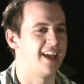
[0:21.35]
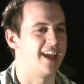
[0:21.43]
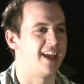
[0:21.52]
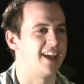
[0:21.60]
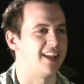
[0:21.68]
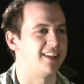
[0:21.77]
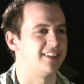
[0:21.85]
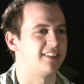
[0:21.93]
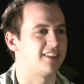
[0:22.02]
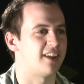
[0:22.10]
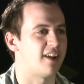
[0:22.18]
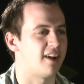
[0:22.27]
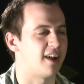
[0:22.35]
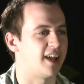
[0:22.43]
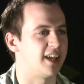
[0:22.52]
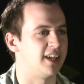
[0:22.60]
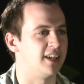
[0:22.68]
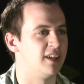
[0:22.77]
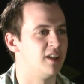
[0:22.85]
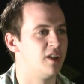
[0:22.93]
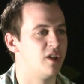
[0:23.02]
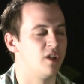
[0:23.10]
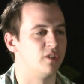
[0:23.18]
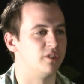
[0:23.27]
and I
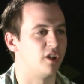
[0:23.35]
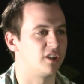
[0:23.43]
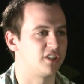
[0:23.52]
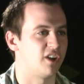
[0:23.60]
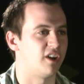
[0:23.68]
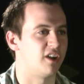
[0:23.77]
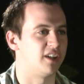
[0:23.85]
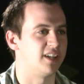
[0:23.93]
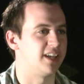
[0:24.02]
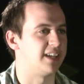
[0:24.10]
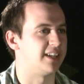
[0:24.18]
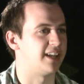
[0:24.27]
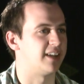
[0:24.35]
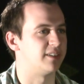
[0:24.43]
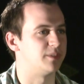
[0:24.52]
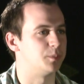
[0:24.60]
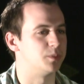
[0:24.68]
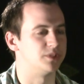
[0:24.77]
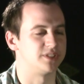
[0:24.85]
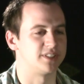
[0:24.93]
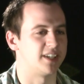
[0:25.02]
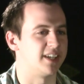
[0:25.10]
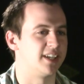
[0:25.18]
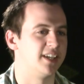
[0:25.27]
logged on and I was
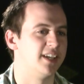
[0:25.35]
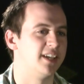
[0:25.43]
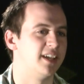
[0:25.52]
like,